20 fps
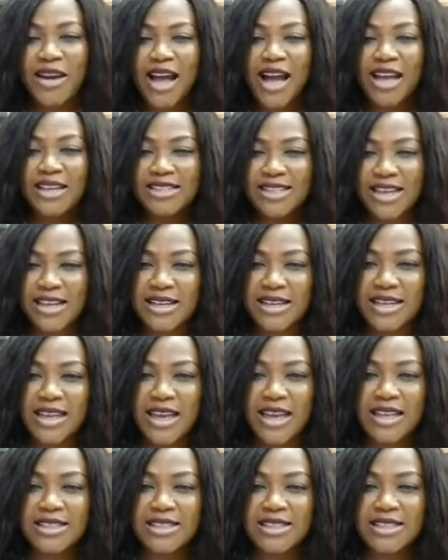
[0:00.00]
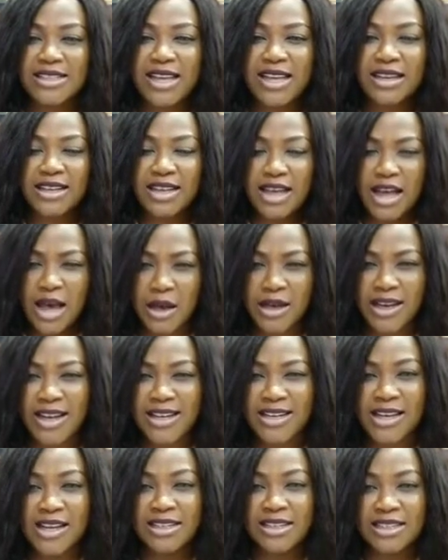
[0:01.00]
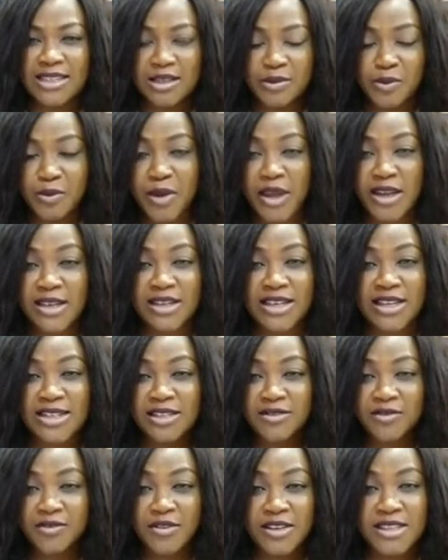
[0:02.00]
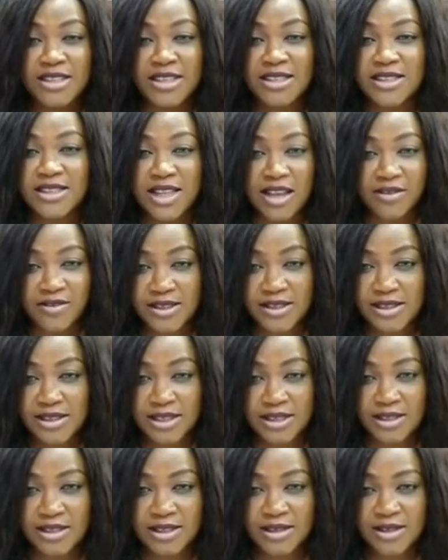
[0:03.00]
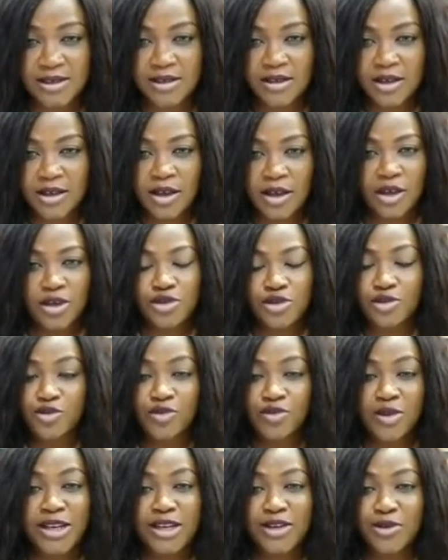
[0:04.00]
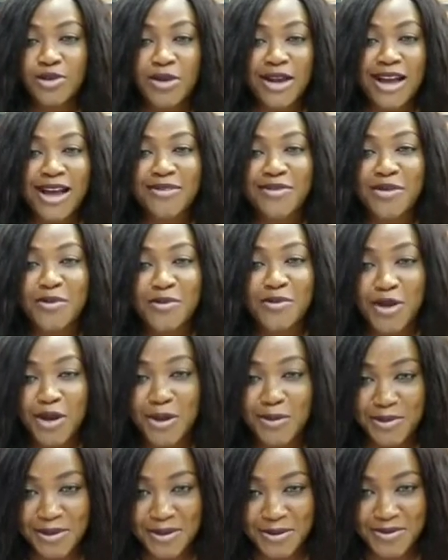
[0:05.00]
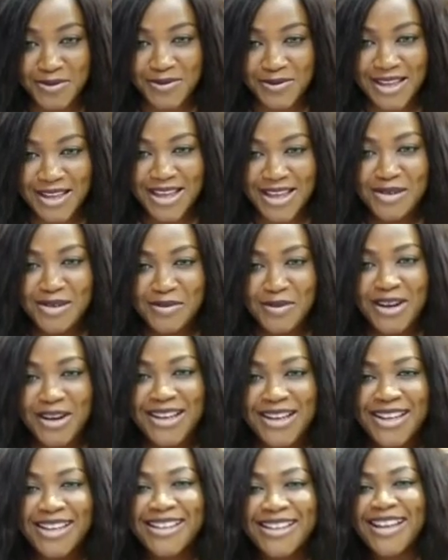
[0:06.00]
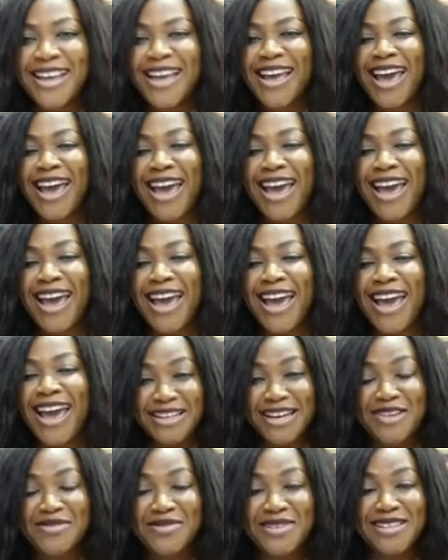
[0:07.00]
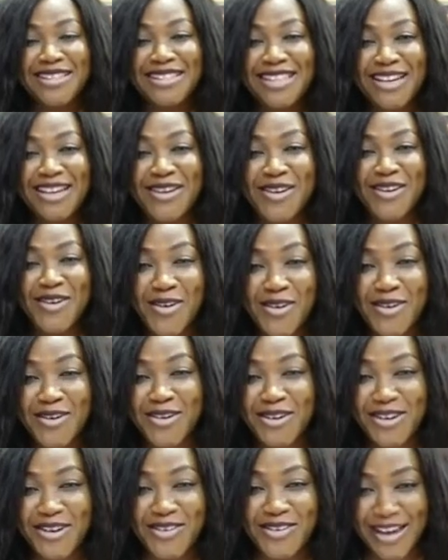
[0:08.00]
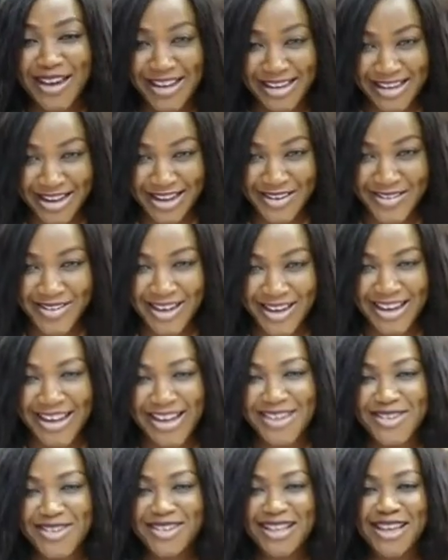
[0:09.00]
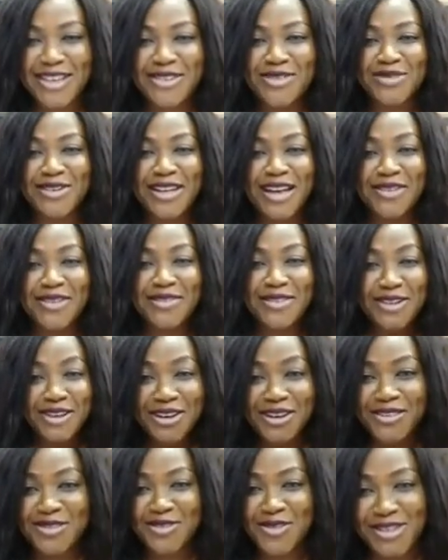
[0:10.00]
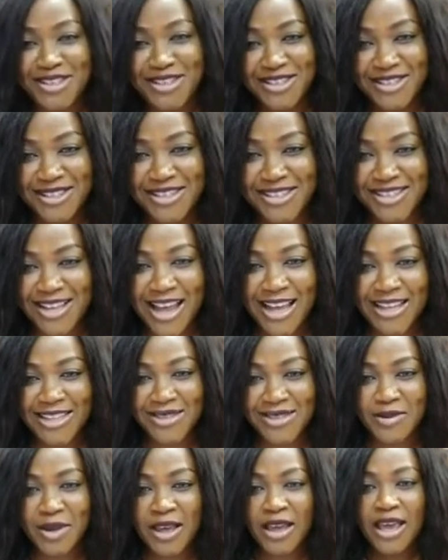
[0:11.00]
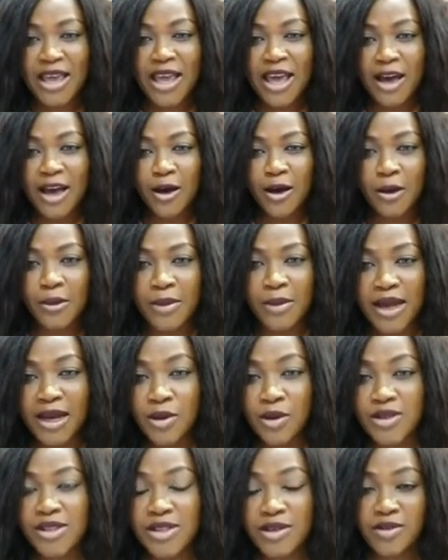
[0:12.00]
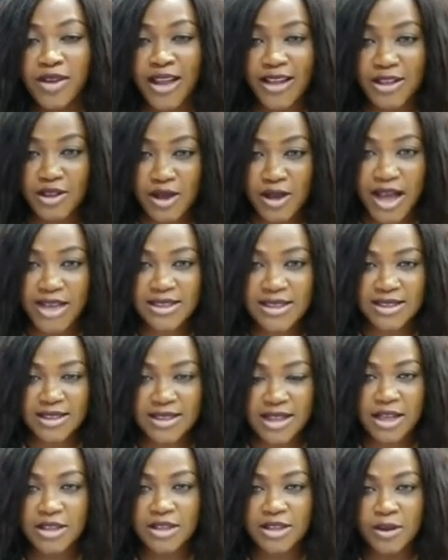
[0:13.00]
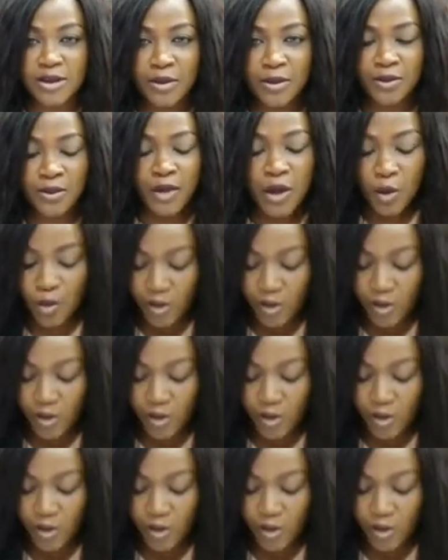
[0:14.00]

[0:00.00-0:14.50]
with our dedicated Canada dependent visa services. You really don't have a problem, but I know that I've been saying a whole lot right now, and I know that you would have a lot of questions to ask me, and I would still like to ask that